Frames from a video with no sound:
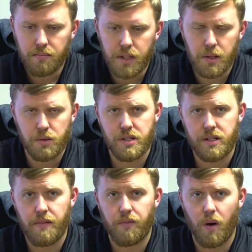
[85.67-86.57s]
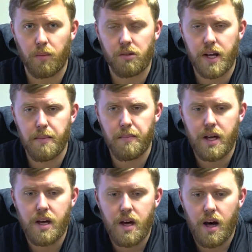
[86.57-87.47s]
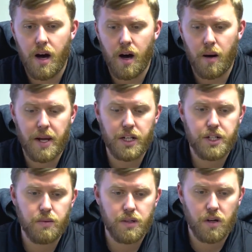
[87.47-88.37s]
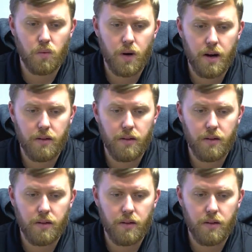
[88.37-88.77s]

It was a State Farm claim, and she was unaware